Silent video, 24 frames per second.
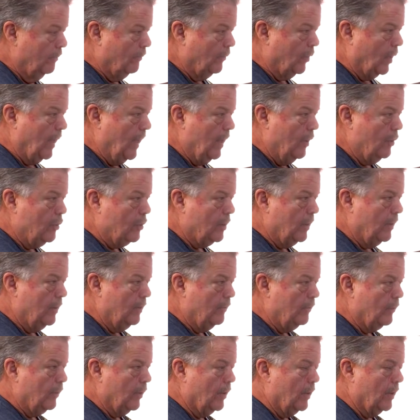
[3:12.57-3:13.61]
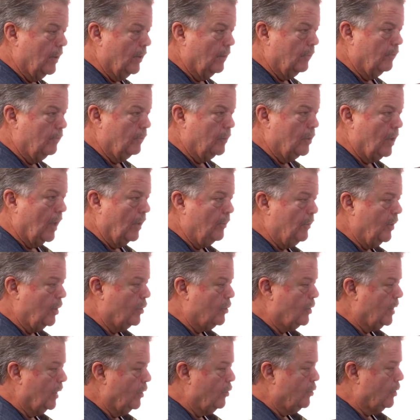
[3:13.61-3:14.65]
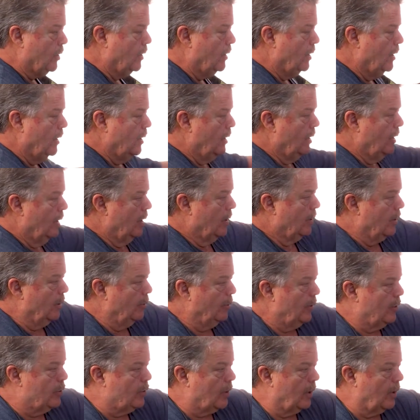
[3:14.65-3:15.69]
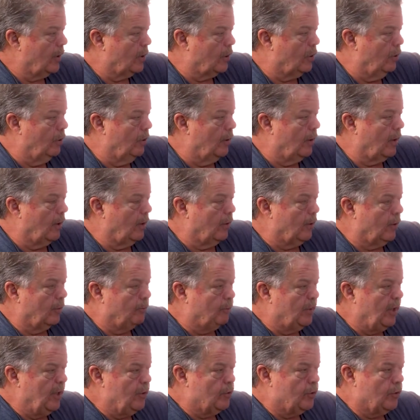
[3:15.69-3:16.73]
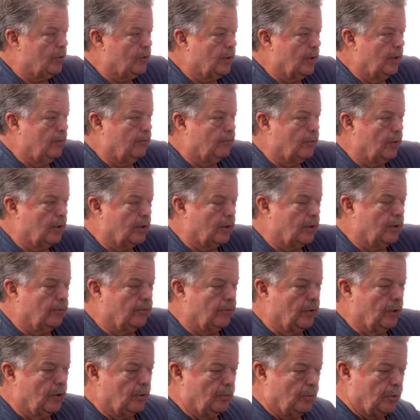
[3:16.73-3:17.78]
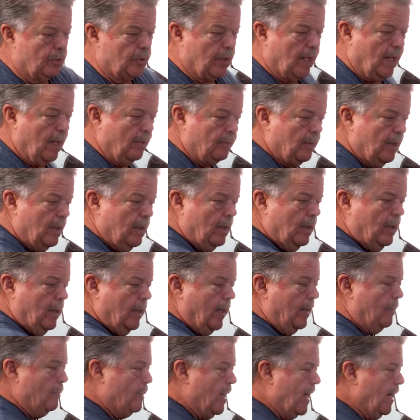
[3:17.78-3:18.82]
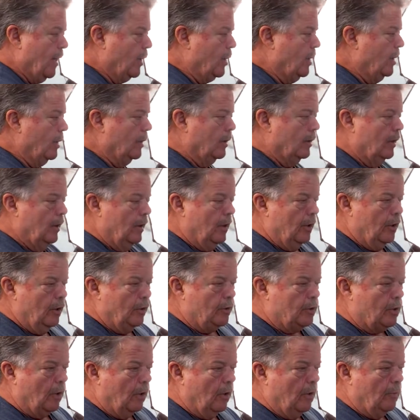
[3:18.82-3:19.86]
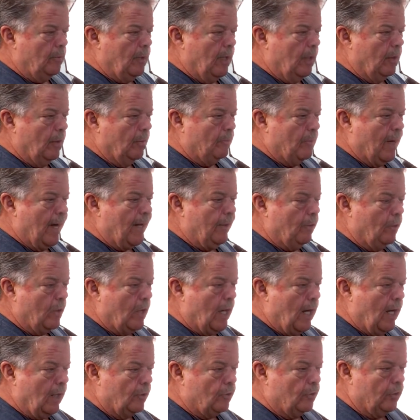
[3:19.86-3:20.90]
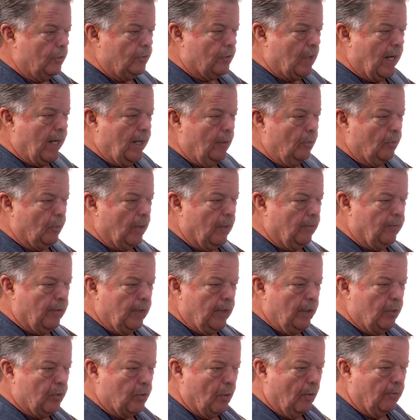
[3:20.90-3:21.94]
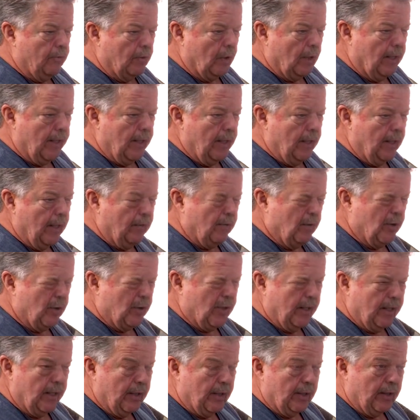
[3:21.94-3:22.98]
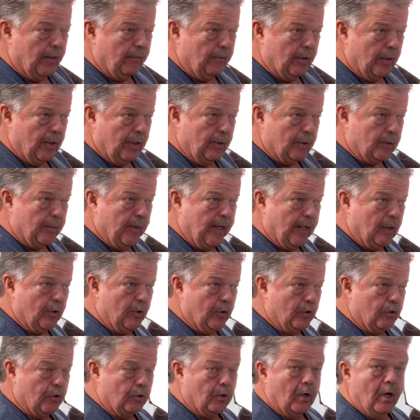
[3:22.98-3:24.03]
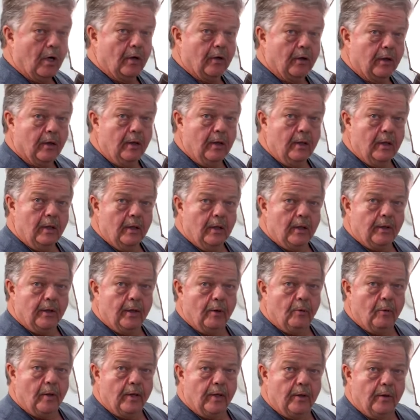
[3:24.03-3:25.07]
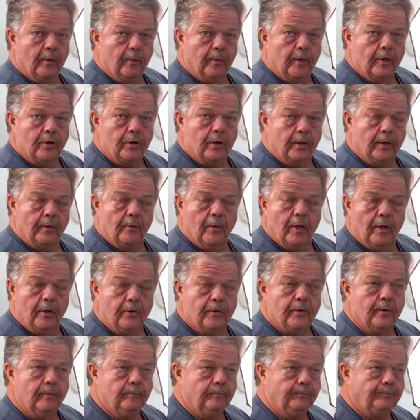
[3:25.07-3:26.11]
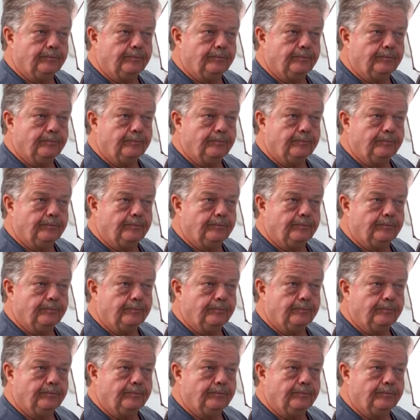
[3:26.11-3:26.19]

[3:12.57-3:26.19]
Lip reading: flange in for the tub extension, then we start gluing all the pieces in for the convertible top and back here. It's all about a monocoque design where everything's overlaying everything and everything's making it stronger than what it originally was.